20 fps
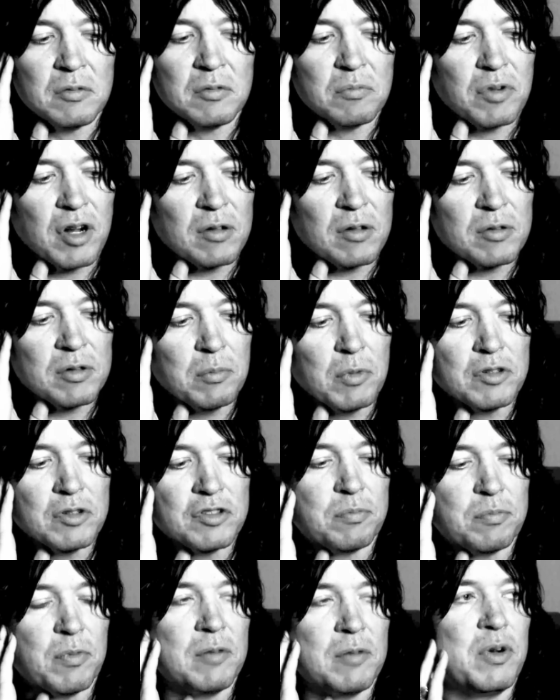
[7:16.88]
probably
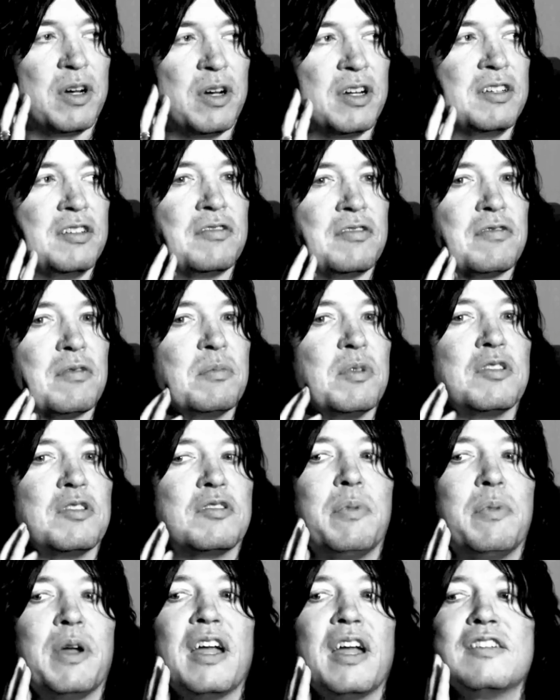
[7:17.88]
most of my buddies from those
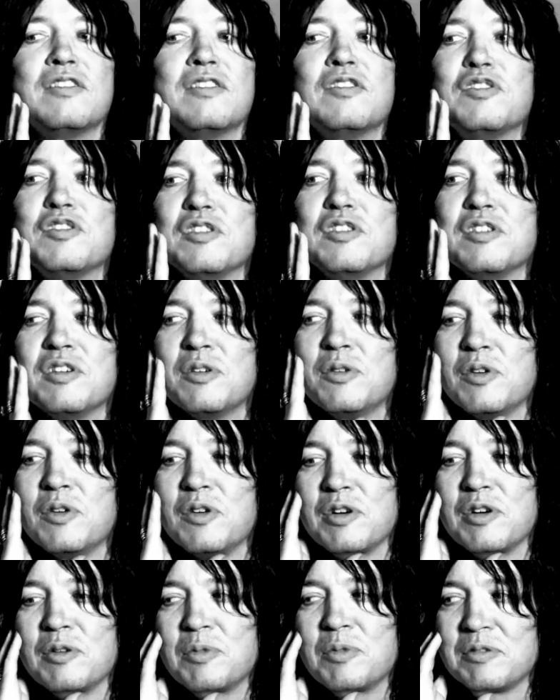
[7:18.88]
bands, you know,
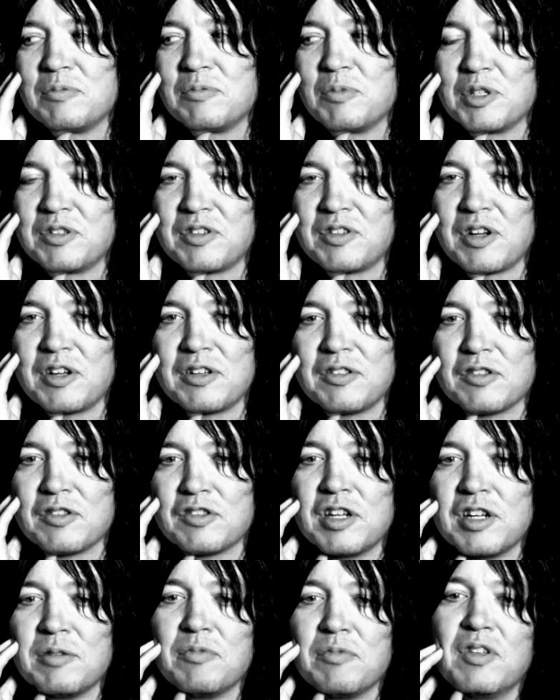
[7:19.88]
would tell you the
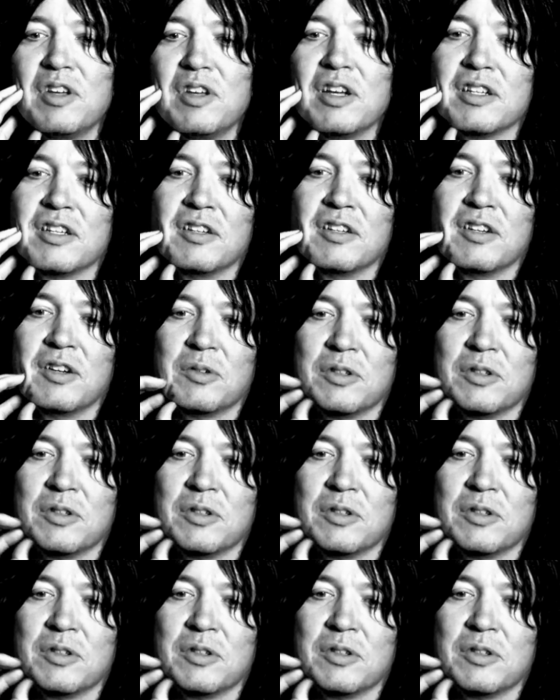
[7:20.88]
same thing. You know,